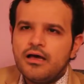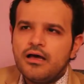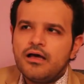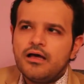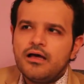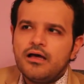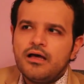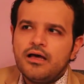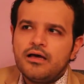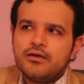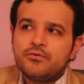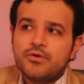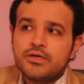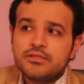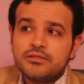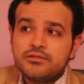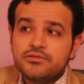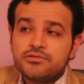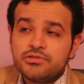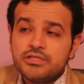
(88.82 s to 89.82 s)
And what
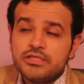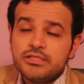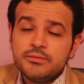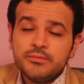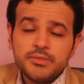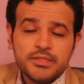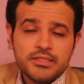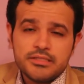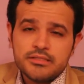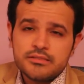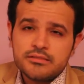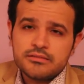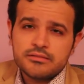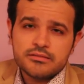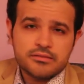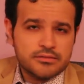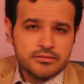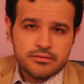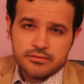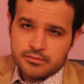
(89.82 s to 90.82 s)
it really means,
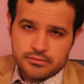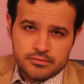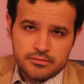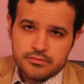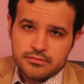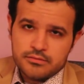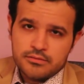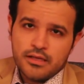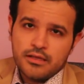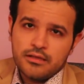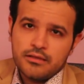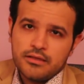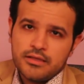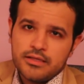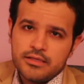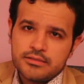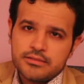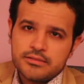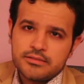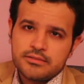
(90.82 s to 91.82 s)

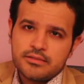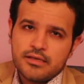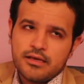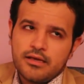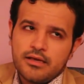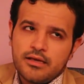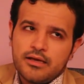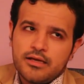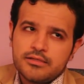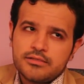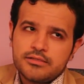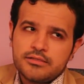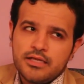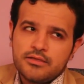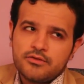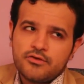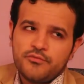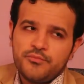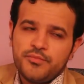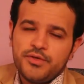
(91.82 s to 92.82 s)
it's a state
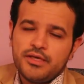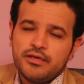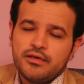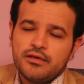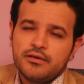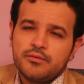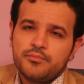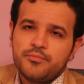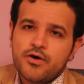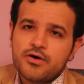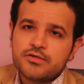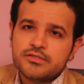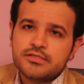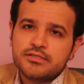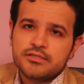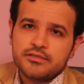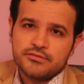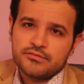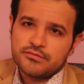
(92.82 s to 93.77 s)
of being positive.